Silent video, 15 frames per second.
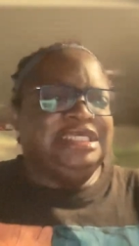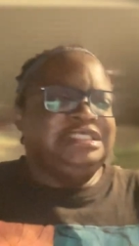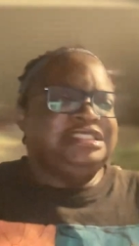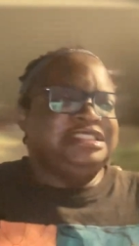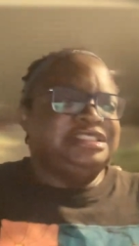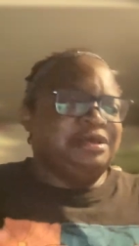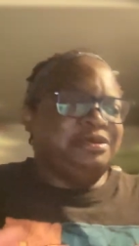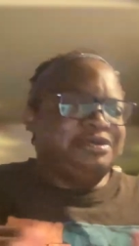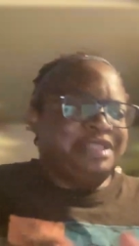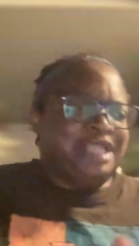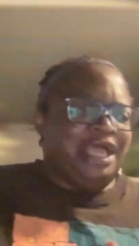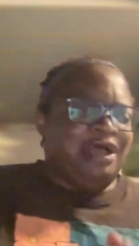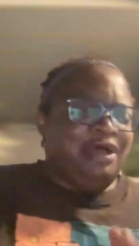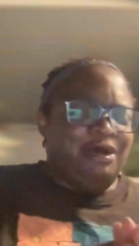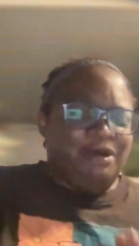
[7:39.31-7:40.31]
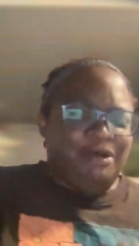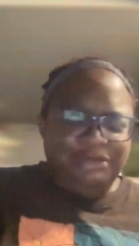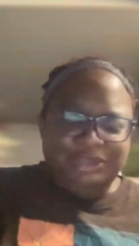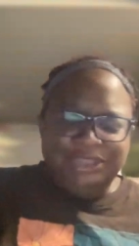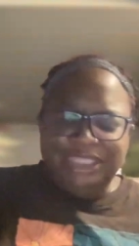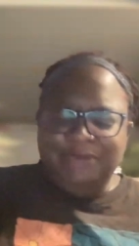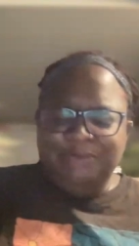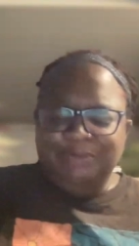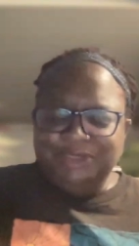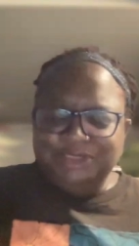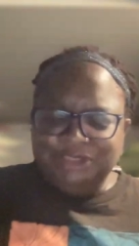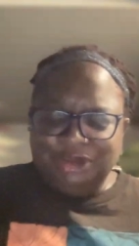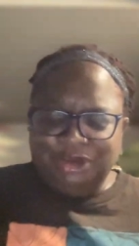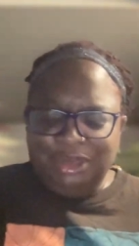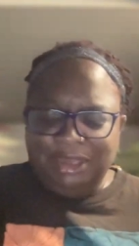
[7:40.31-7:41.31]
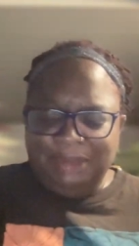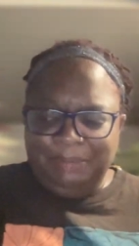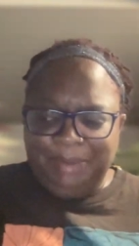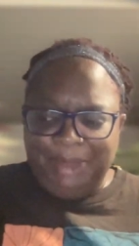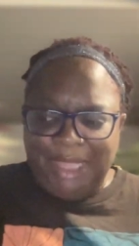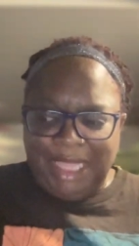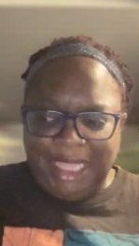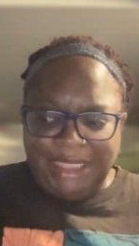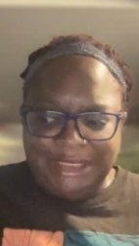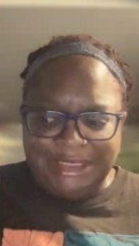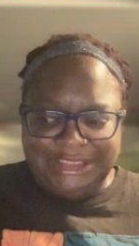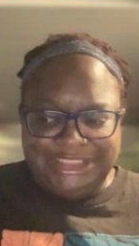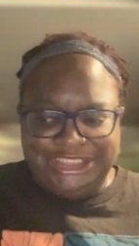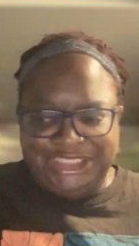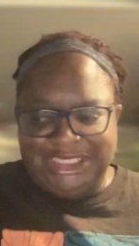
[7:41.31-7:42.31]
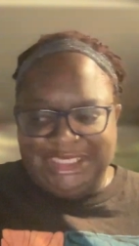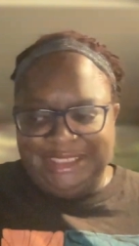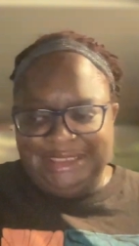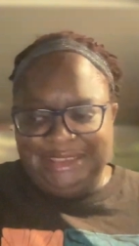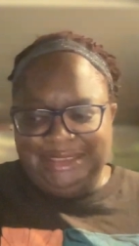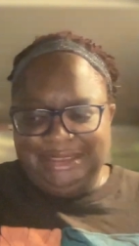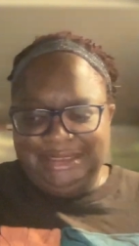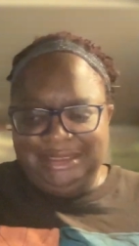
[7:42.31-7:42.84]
So not only was her apology